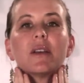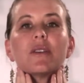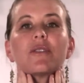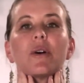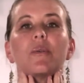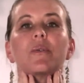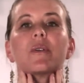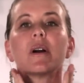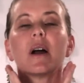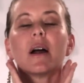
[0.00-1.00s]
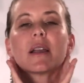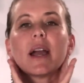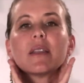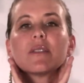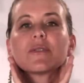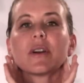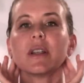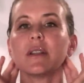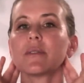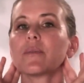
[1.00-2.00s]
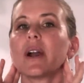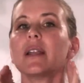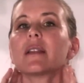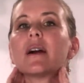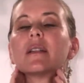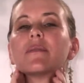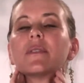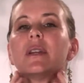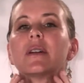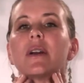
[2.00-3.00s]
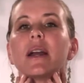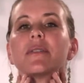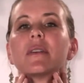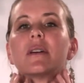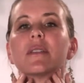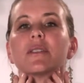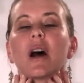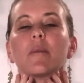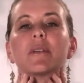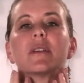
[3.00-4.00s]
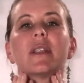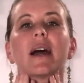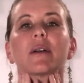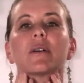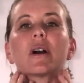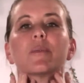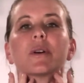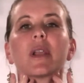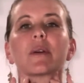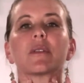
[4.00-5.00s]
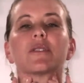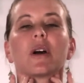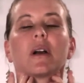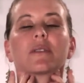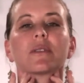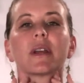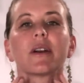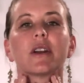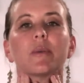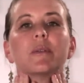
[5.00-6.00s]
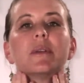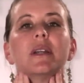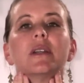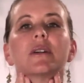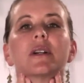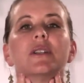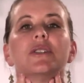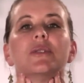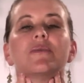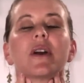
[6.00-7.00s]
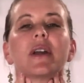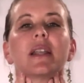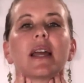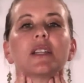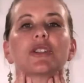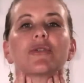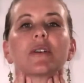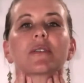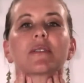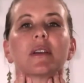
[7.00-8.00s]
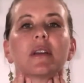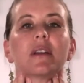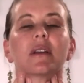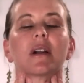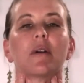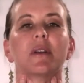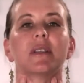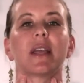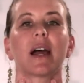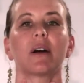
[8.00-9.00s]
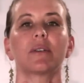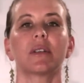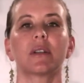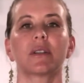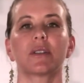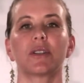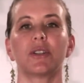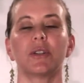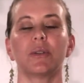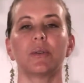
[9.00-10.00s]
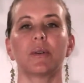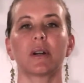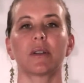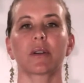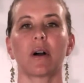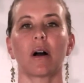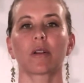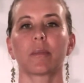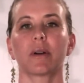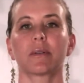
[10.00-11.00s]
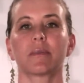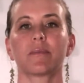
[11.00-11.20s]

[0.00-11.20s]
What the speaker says: So again, starting right kind of here at the top of the neck, kind of where like the tonsil area would be, you're going to do very light strokes coming down to the collarbone.